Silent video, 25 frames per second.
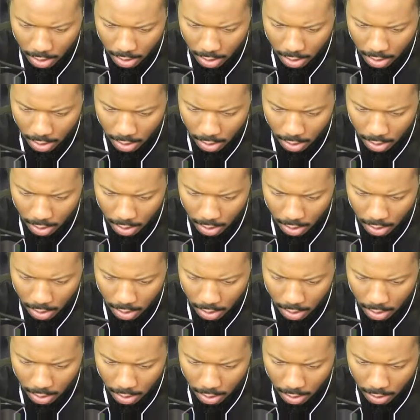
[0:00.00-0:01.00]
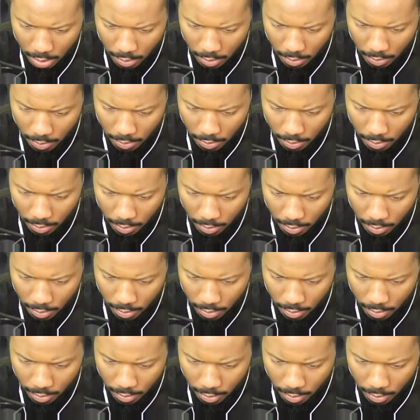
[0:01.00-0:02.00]

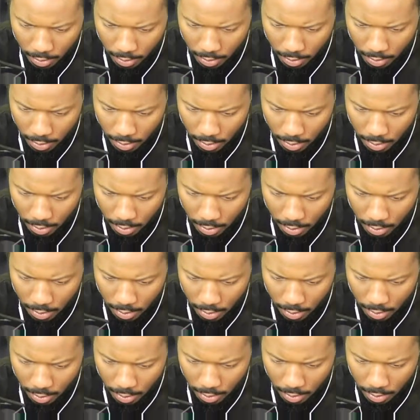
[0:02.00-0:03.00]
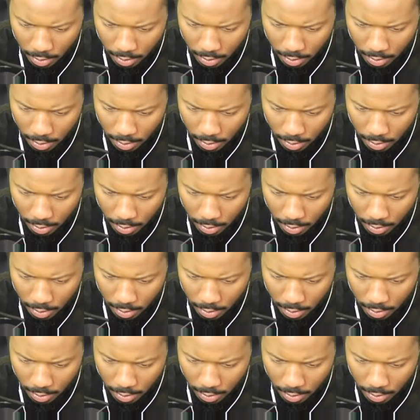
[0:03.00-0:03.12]
[no speech]